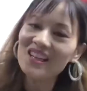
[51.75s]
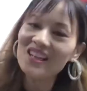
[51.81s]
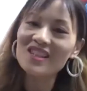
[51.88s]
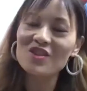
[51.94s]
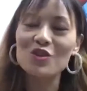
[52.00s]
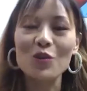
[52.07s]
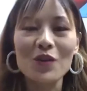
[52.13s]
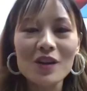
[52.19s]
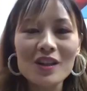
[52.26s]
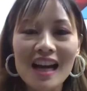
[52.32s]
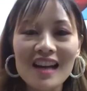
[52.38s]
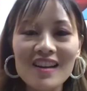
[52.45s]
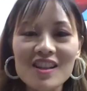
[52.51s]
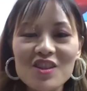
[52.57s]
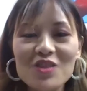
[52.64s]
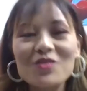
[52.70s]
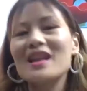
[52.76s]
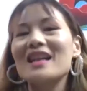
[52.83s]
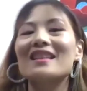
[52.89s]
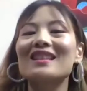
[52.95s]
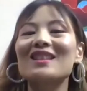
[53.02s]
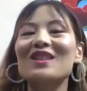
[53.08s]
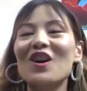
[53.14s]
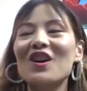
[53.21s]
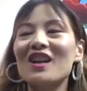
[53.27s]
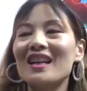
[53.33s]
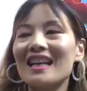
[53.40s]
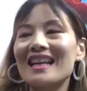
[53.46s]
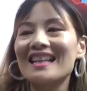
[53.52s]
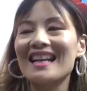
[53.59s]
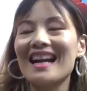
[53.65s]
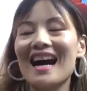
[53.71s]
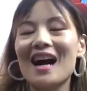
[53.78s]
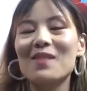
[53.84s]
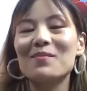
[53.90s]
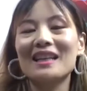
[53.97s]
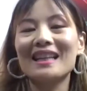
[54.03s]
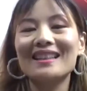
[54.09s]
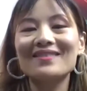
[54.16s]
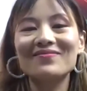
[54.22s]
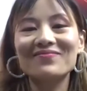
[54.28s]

George, how did you get started in comedy?